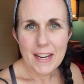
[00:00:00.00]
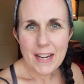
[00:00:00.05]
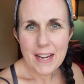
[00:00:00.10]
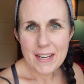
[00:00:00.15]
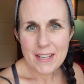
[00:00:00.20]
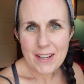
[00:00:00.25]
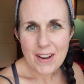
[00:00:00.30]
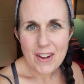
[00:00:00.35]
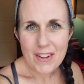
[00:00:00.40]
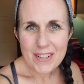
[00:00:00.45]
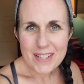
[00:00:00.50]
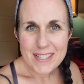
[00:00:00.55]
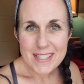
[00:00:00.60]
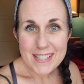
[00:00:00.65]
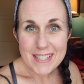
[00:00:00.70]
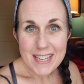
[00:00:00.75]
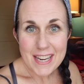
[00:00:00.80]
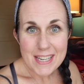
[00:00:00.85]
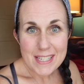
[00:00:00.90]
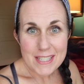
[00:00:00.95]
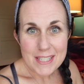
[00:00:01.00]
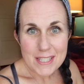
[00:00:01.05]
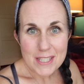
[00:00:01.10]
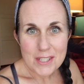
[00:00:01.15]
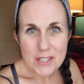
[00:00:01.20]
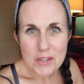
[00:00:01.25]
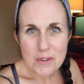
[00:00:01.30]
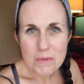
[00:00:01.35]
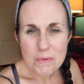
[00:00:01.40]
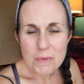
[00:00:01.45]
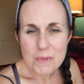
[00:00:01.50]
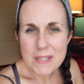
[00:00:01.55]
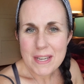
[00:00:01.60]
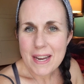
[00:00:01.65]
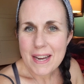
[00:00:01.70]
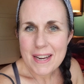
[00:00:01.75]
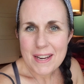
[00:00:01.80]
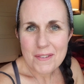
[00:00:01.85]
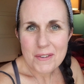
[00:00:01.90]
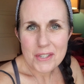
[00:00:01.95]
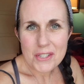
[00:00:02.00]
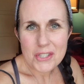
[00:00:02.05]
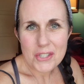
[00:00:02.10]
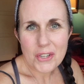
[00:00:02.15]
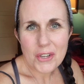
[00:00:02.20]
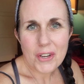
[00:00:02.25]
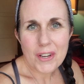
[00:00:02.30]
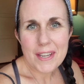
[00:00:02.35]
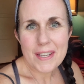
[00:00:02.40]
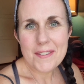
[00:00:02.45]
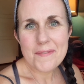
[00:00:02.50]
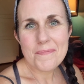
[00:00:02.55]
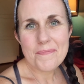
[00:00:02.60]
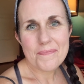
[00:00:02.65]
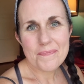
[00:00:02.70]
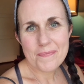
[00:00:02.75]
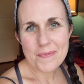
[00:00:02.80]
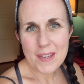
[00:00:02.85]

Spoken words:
Hey y'all, it's Tasty Tuesday. What you cooking?